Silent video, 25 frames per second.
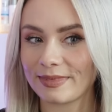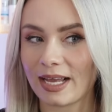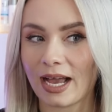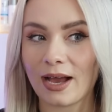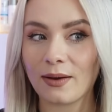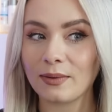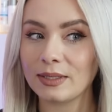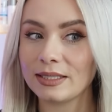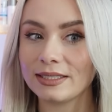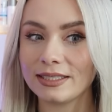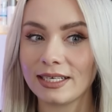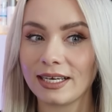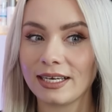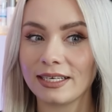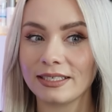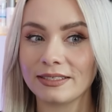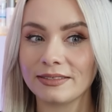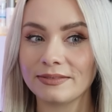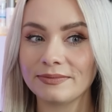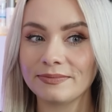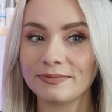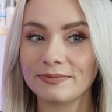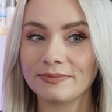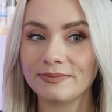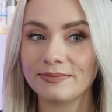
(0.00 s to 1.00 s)
How
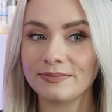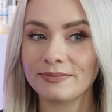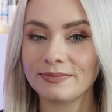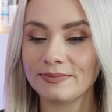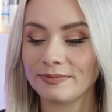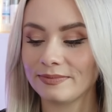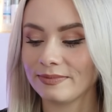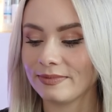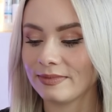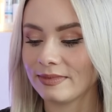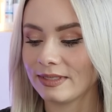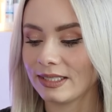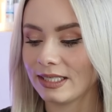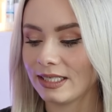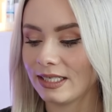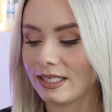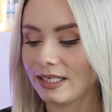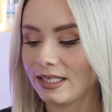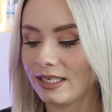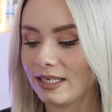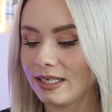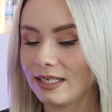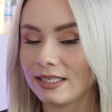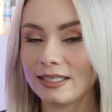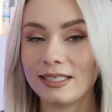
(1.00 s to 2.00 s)
insane.
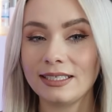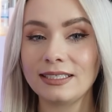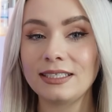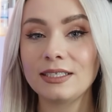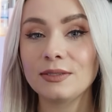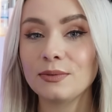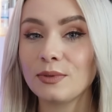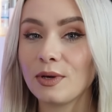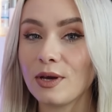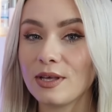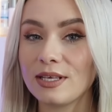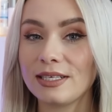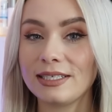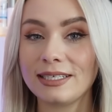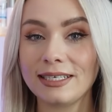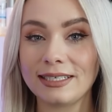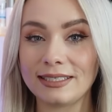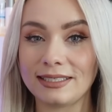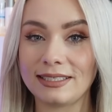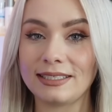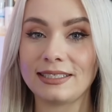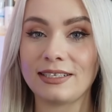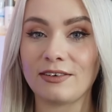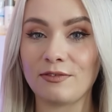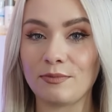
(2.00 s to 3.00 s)
This is worth
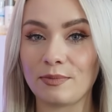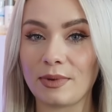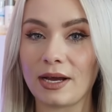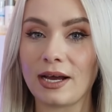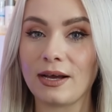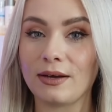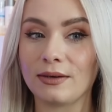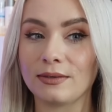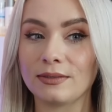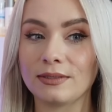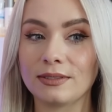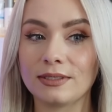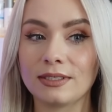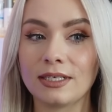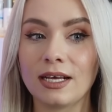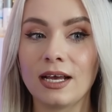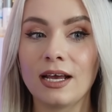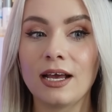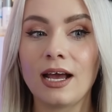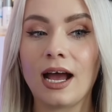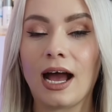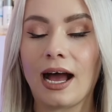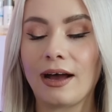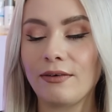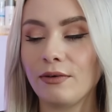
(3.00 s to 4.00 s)
£67.
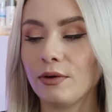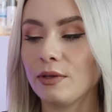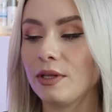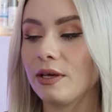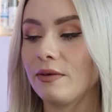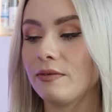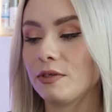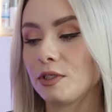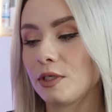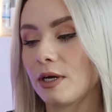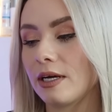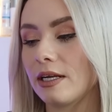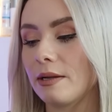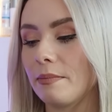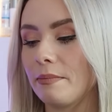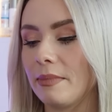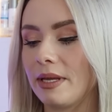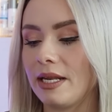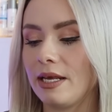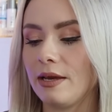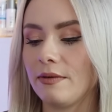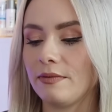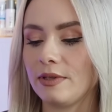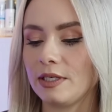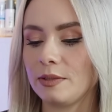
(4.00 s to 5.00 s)
I've only ever tried a
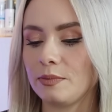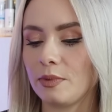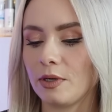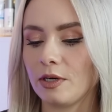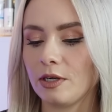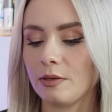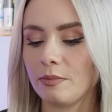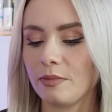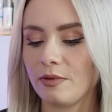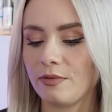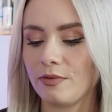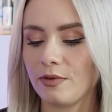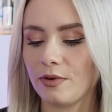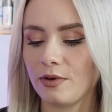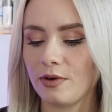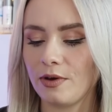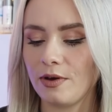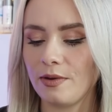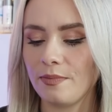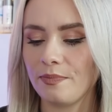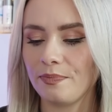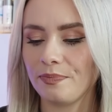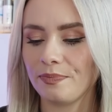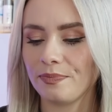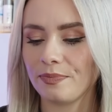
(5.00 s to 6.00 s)
mini of this product
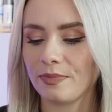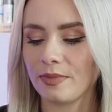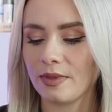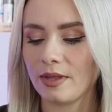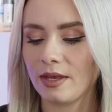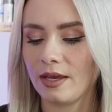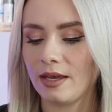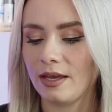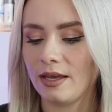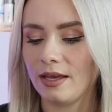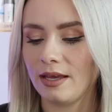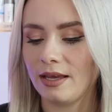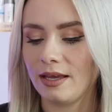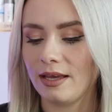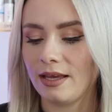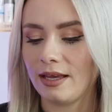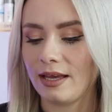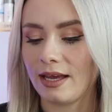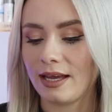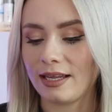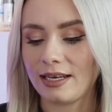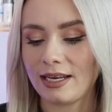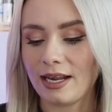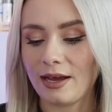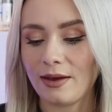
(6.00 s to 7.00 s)
before.
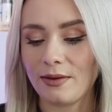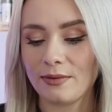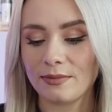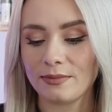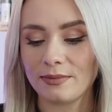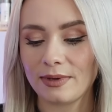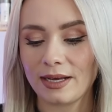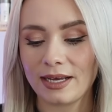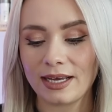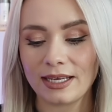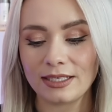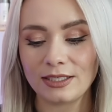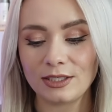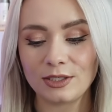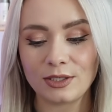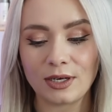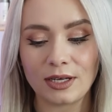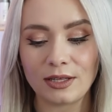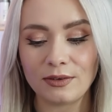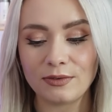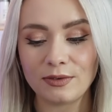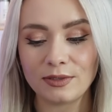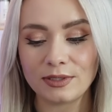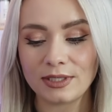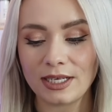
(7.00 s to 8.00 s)
And now I get to
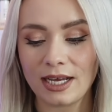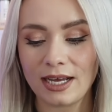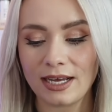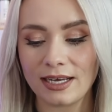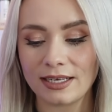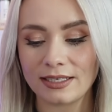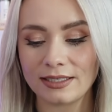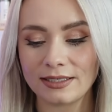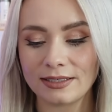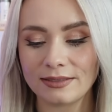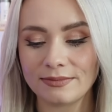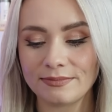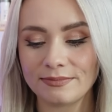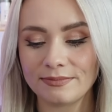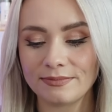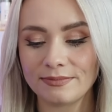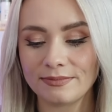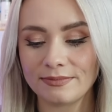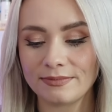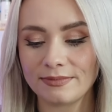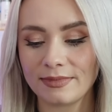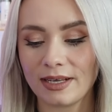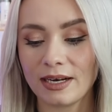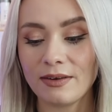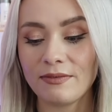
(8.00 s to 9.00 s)
try the full size.
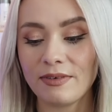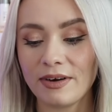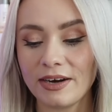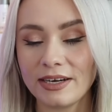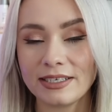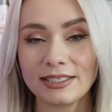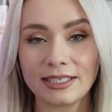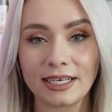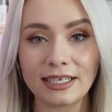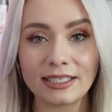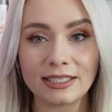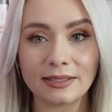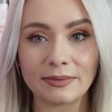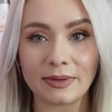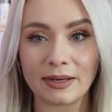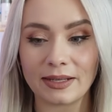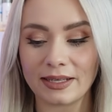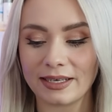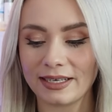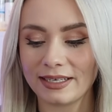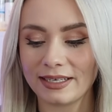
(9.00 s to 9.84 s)
And I'm very excited about